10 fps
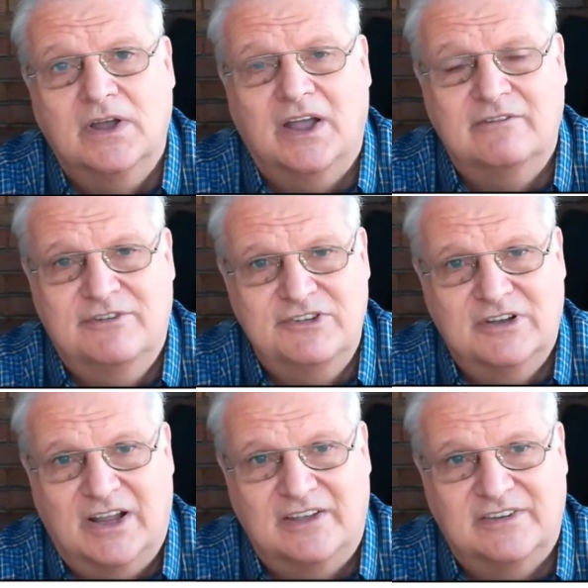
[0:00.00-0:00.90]
and
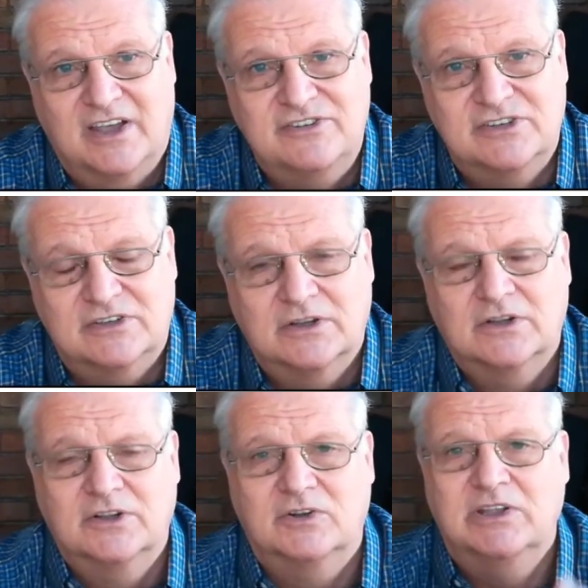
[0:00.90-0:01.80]
visualization,
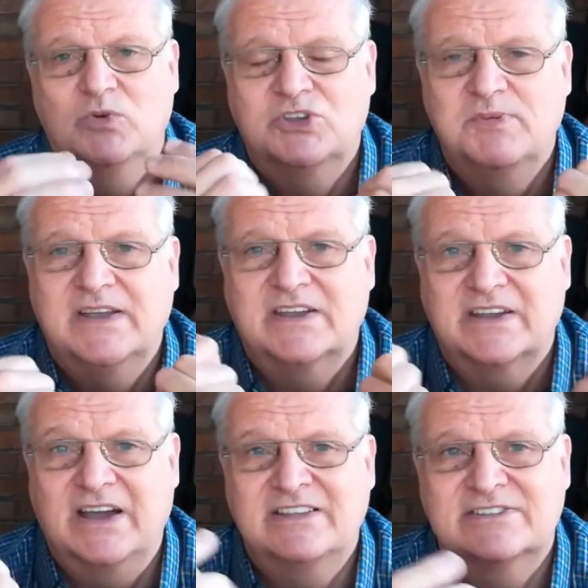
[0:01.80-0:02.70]
in which we
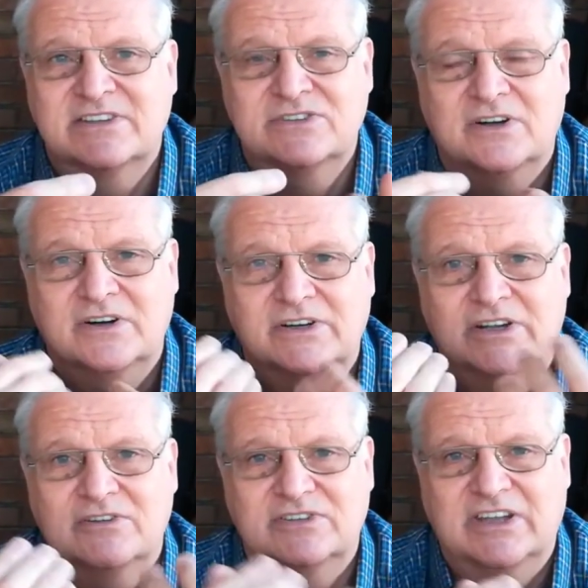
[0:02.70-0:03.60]
create
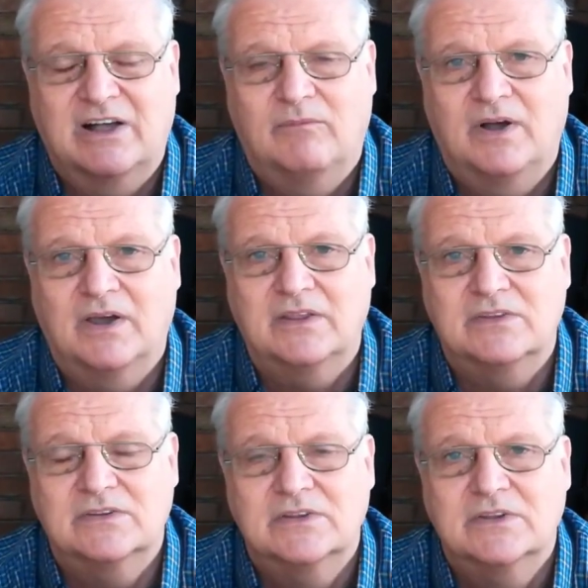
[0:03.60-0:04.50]
scenarios in our
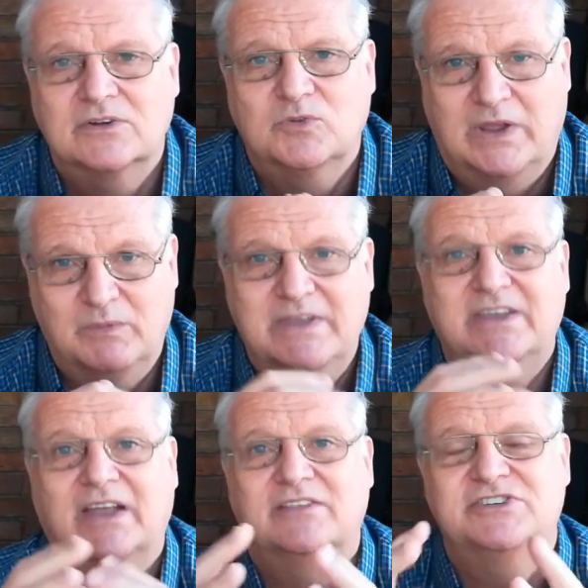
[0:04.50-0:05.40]
mind where we
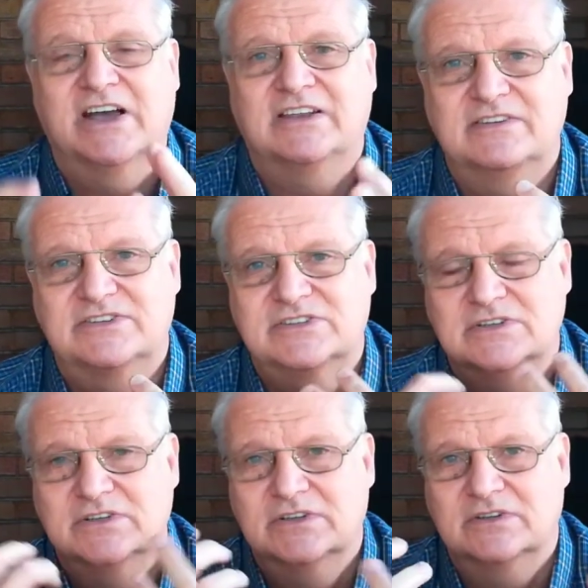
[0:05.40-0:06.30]
can challenge
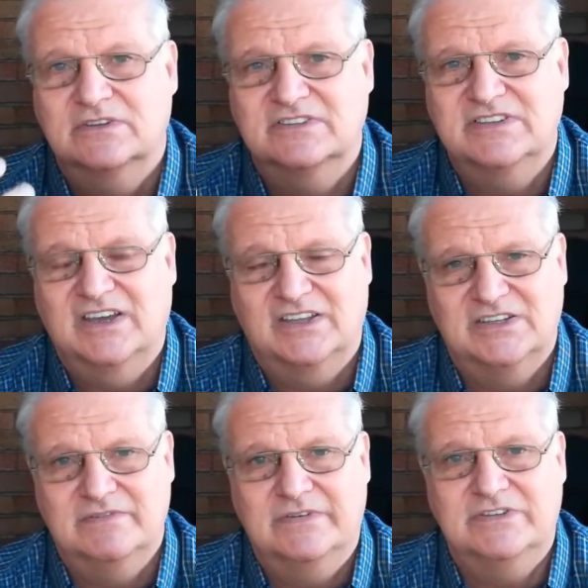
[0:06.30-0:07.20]
this
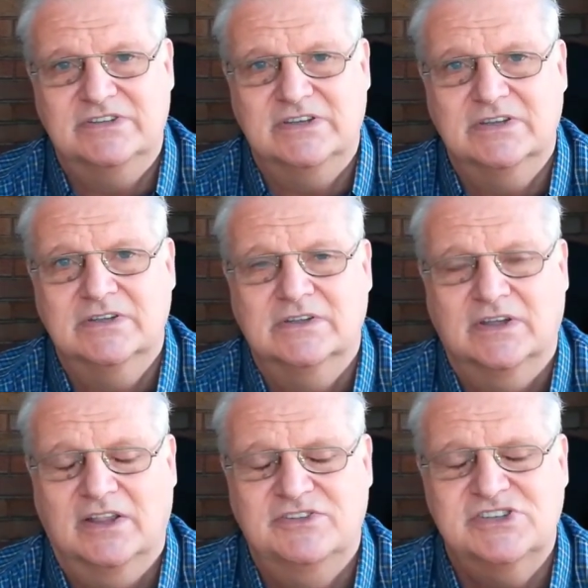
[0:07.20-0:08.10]
negativity
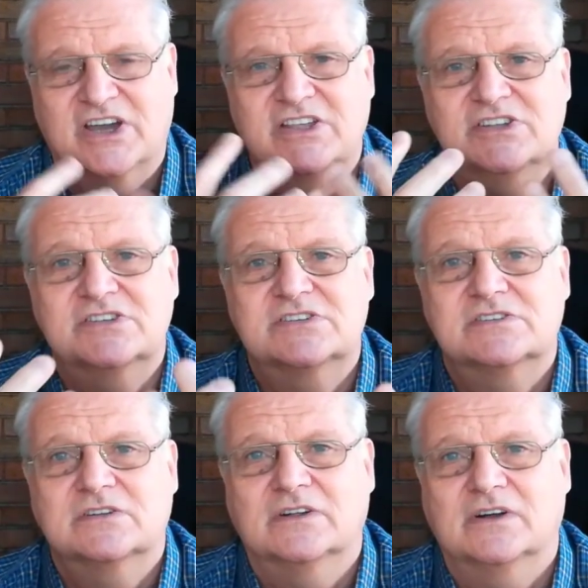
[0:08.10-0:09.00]
and change
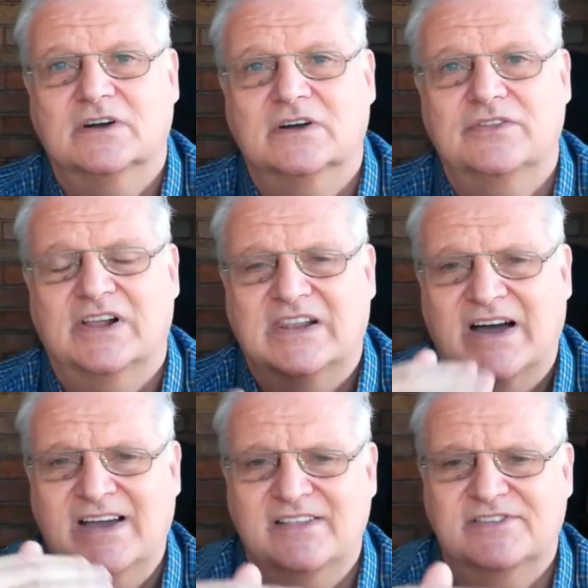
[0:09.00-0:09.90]
the
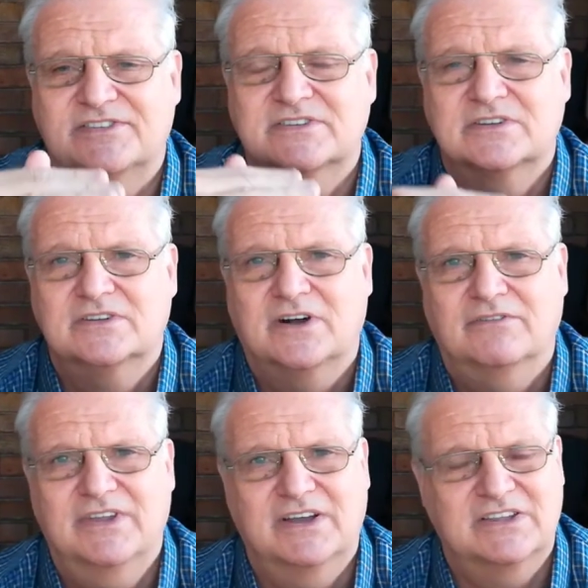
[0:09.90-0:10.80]
lines
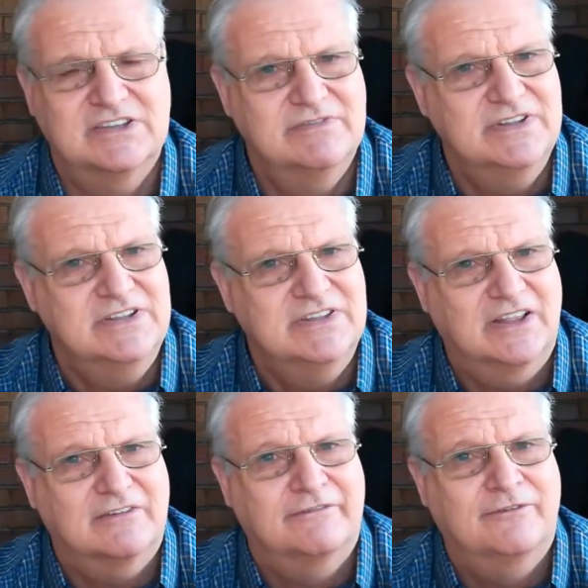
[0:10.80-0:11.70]
of negativity
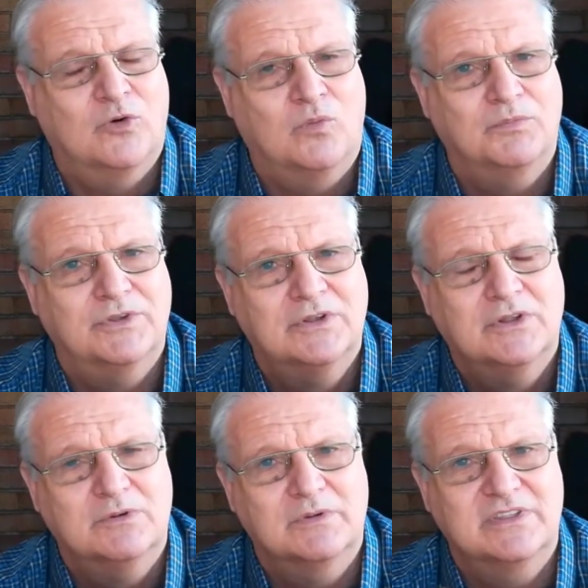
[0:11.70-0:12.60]
that are formed
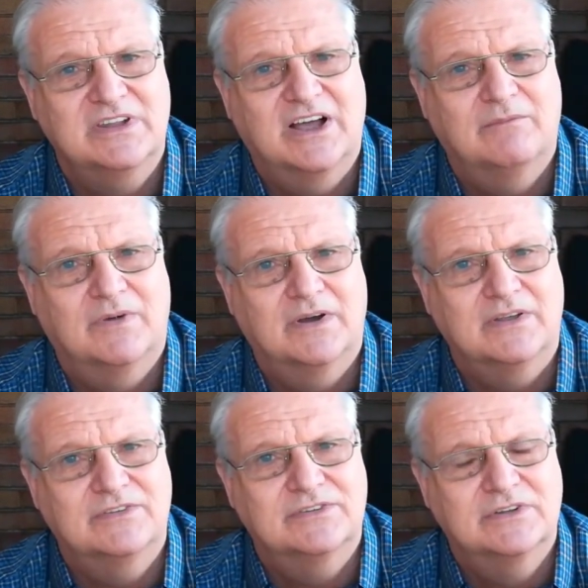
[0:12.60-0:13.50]
within our
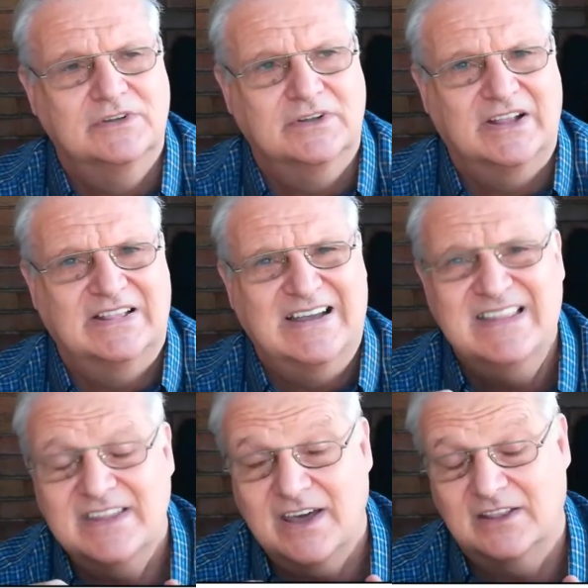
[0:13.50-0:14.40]
minds. They lay
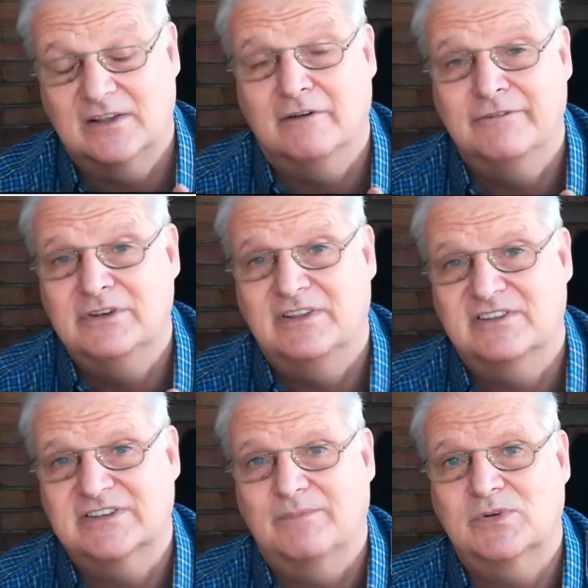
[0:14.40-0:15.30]
there often at the
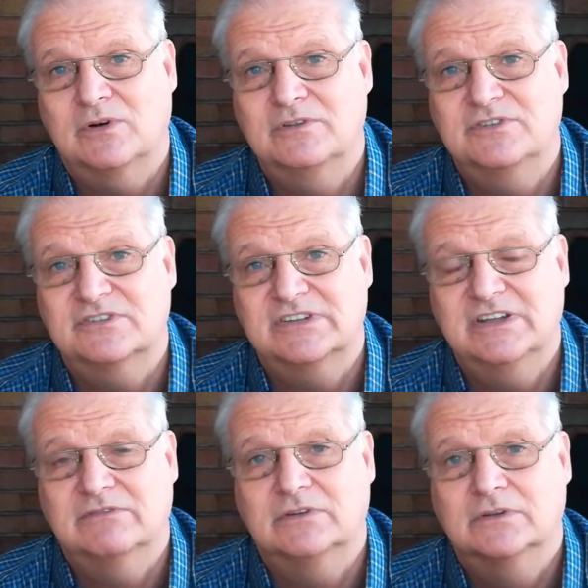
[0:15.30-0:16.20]
subconscious
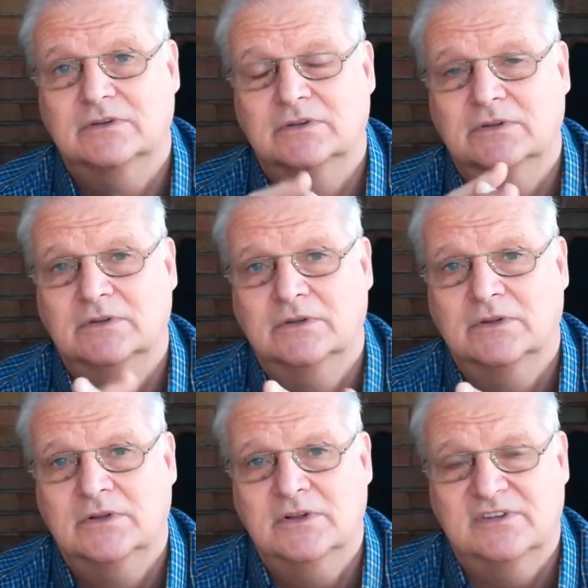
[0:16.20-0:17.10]
level.
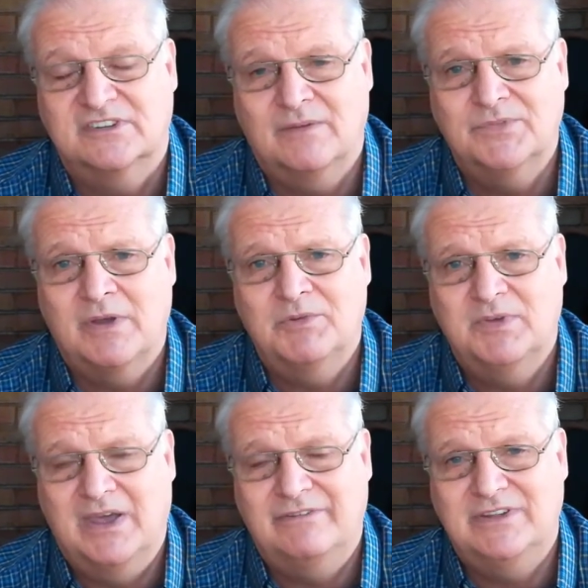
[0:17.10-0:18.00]
So sometimes
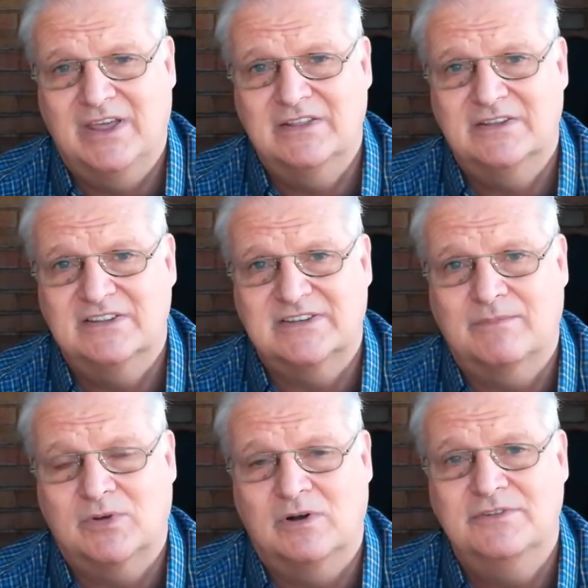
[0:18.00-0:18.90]
we have to enter the
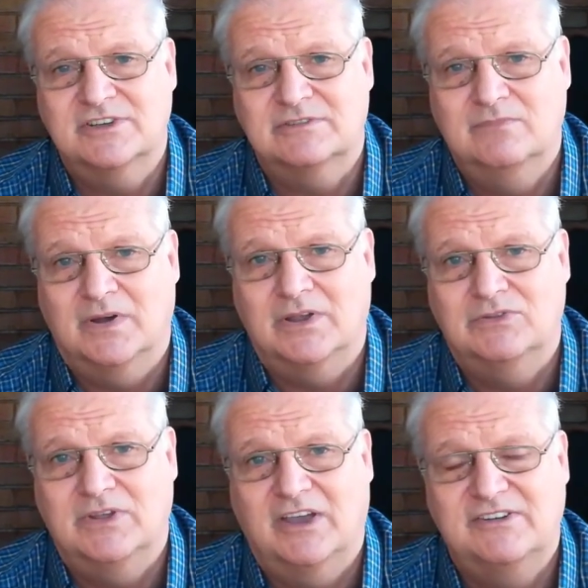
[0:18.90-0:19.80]
subconscious mind
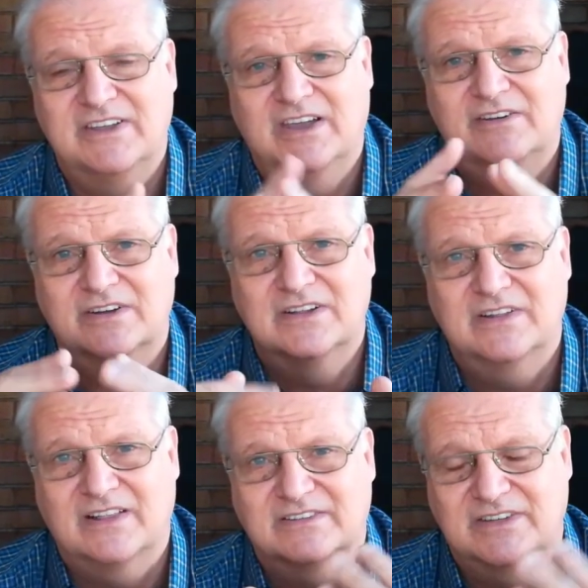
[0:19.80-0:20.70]
to actually get rid of
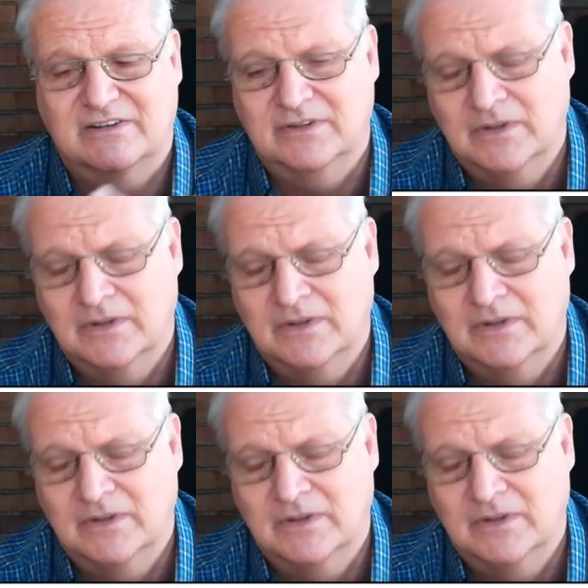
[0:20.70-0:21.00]
that stuff.